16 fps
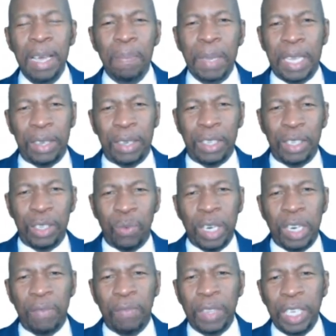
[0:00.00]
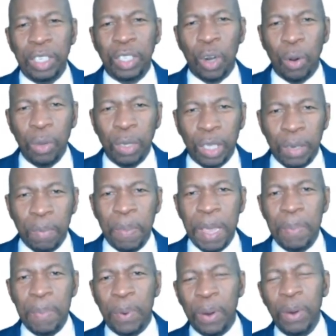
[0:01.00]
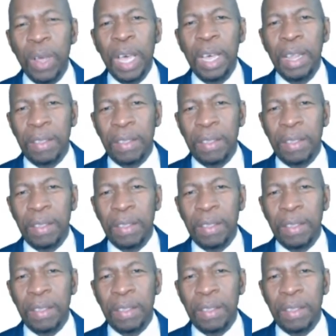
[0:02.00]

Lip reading: because he's one of the chosen people,